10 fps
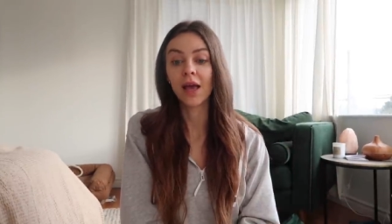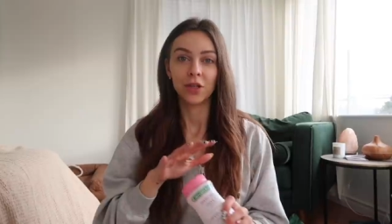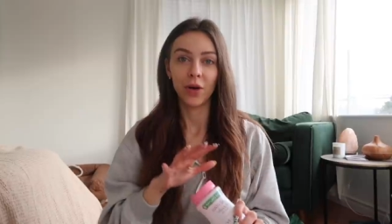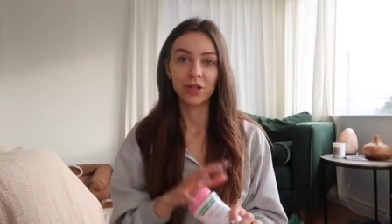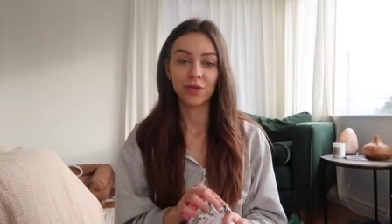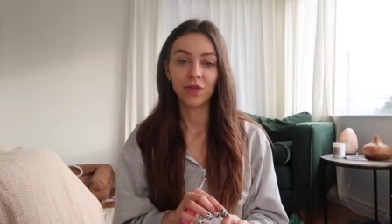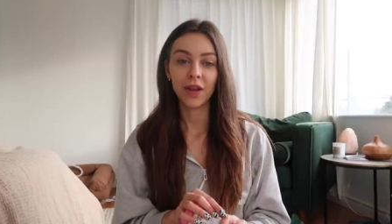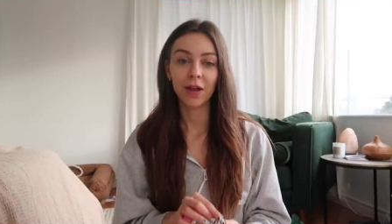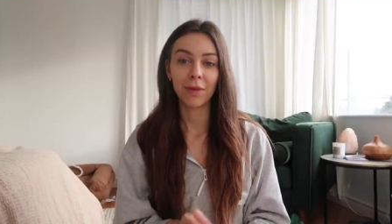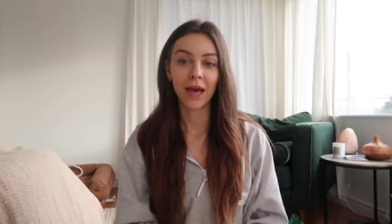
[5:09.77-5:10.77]
So I do feel
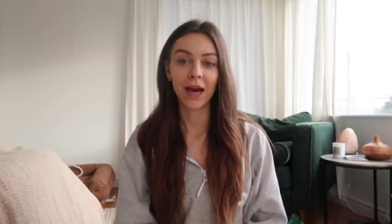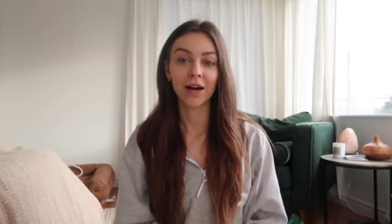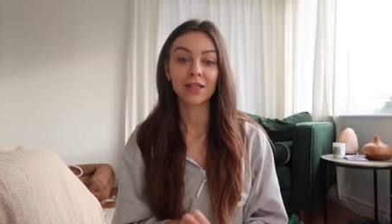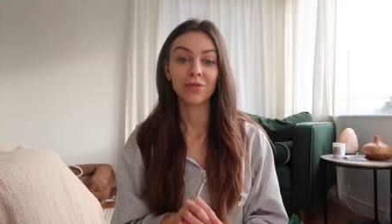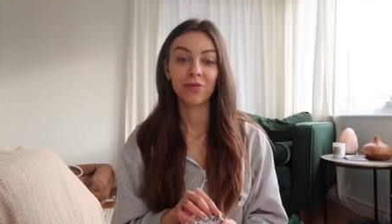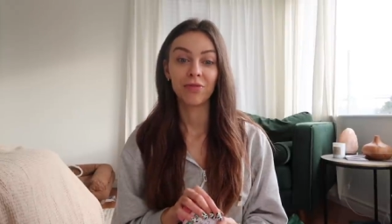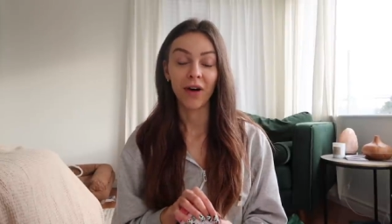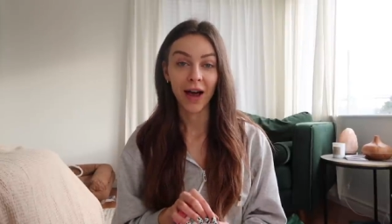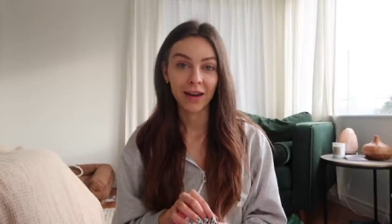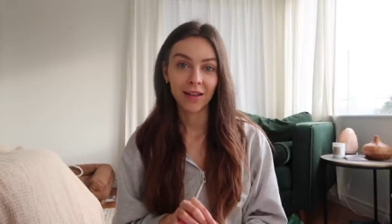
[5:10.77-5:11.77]
like my hair is
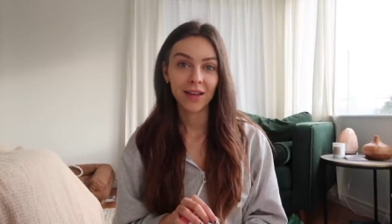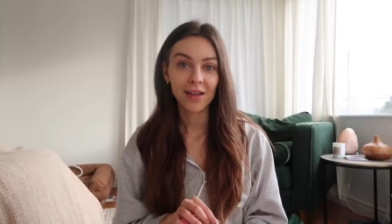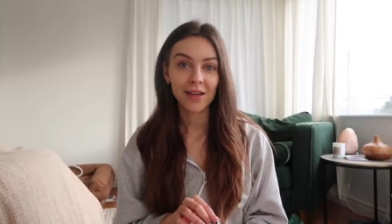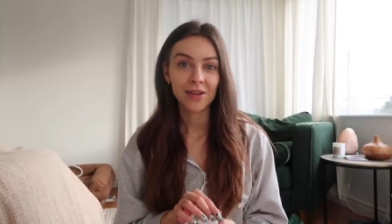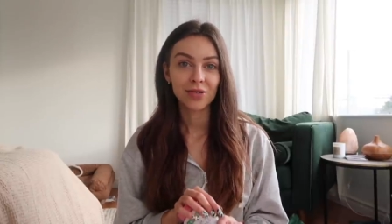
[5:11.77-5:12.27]
finally